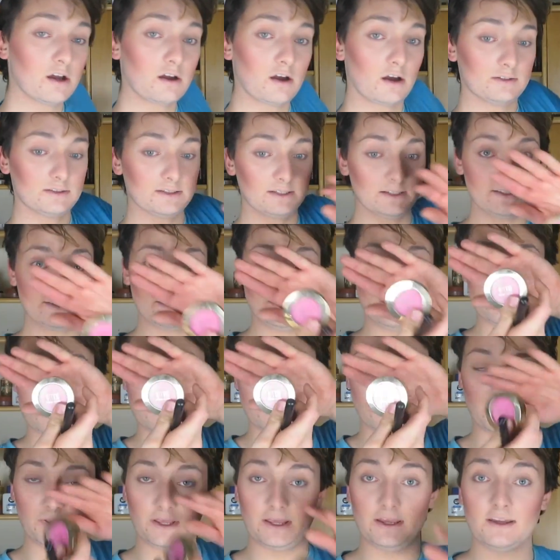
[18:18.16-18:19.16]
called
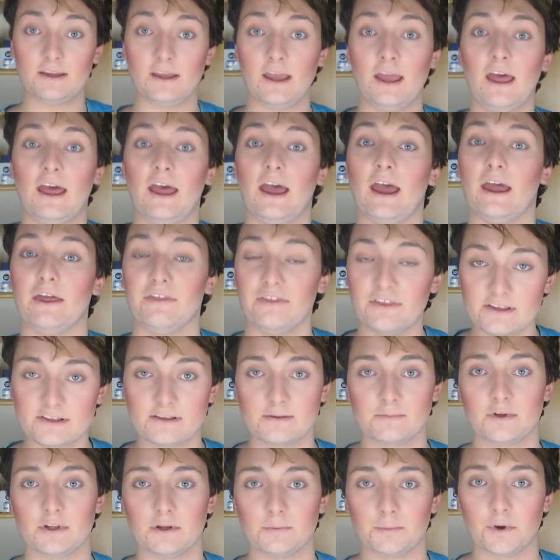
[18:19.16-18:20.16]
Lizioso Pink. And this
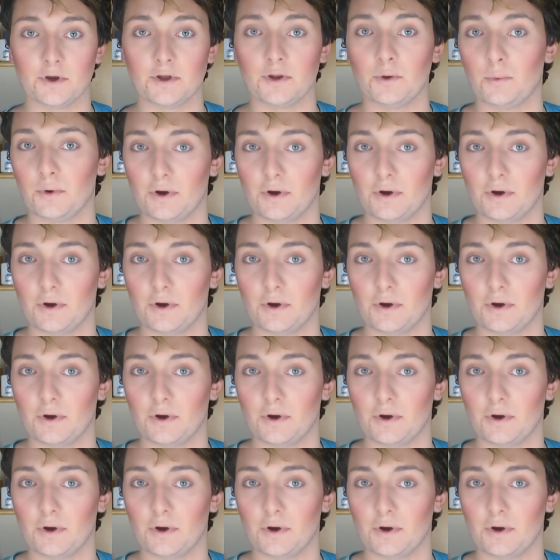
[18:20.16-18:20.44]
I'm going to put